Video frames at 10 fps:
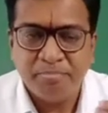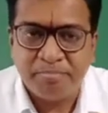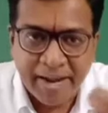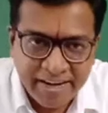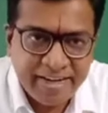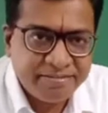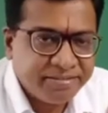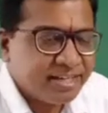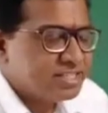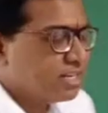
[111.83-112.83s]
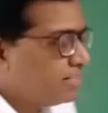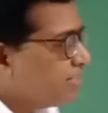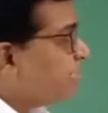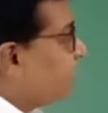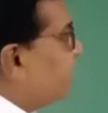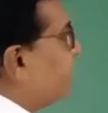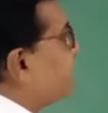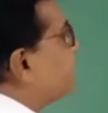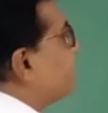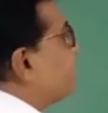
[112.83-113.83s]
By definition,
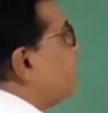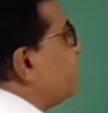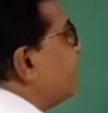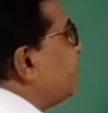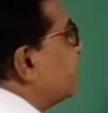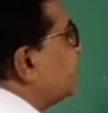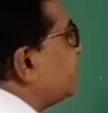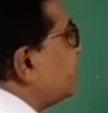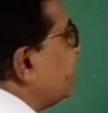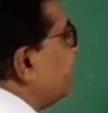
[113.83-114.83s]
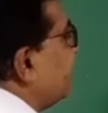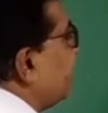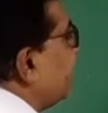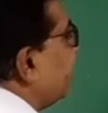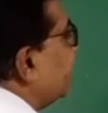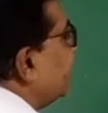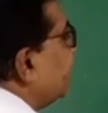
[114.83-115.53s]
electric field intensity E